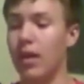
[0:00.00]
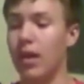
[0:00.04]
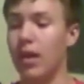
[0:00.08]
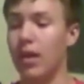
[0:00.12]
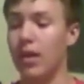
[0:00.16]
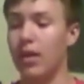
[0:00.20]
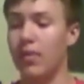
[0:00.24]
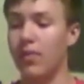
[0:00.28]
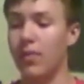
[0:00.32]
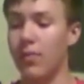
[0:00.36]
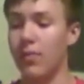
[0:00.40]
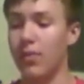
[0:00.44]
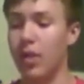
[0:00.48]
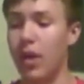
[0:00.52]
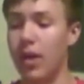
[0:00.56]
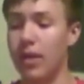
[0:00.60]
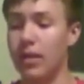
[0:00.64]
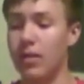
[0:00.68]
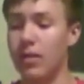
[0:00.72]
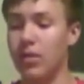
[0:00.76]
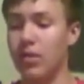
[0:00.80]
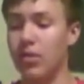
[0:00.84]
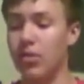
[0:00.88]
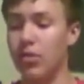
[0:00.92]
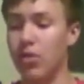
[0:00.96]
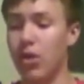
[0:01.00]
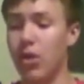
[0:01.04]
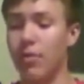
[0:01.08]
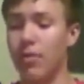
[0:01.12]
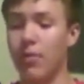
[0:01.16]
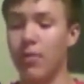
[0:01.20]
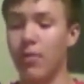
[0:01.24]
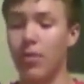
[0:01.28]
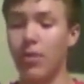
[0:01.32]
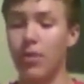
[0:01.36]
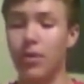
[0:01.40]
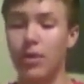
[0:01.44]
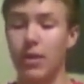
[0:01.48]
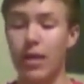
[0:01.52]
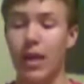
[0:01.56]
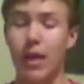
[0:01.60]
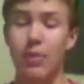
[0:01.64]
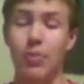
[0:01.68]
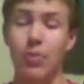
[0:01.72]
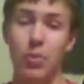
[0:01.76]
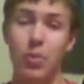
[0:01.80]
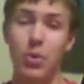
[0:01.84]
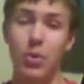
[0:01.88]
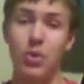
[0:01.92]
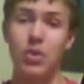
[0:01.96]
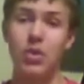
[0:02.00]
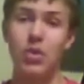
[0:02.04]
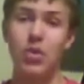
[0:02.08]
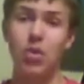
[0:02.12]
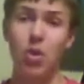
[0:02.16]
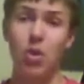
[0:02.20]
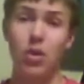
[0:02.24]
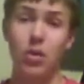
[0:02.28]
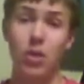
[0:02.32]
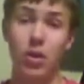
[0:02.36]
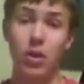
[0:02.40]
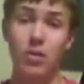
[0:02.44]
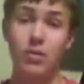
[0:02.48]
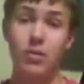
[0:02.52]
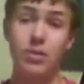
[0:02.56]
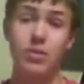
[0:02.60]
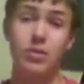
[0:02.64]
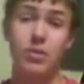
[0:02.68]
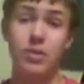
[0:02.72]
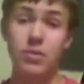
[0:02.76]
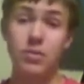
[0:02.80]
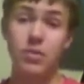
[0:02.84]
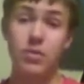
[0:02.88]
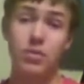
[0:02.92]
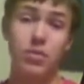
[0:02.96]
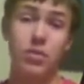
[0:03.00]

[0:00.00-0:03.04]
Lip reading: If a block is destroyed before the time limit, the door closes.